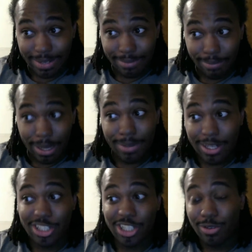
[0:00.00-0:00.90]
maybe the
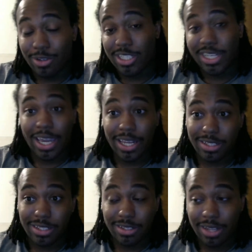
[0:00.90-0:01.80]
shit would have
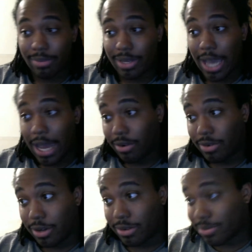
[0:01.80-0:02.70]
changed. I mean, I don't
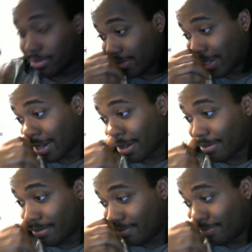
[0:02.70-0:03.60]
know
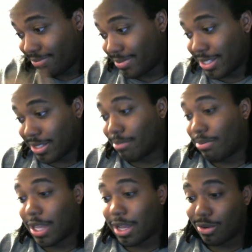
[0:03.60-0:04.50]
um, there's some
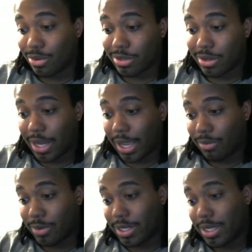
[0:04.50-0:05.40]
plot holes on that
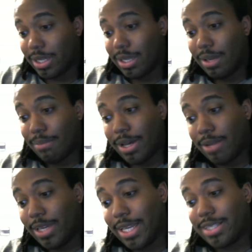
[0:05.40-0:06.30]
one. But
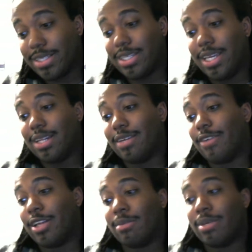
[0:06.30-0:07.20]
we get to see the
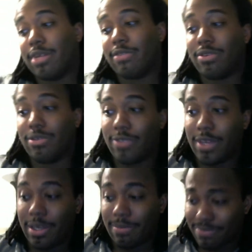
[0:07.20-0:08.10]
development of
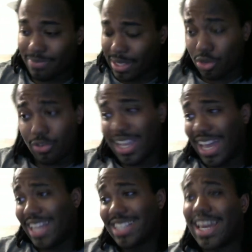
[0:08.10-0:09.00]
Luffy. Luffy
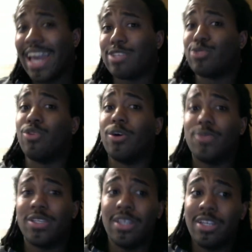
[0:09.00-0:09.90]
got his ass
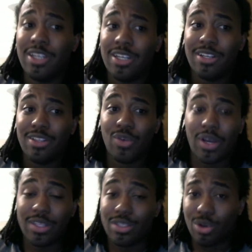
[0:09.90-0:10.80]
whooped
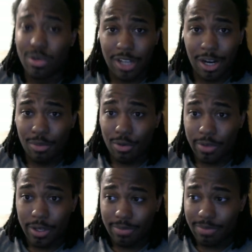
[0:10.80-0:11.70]
throughout this whole entire movie.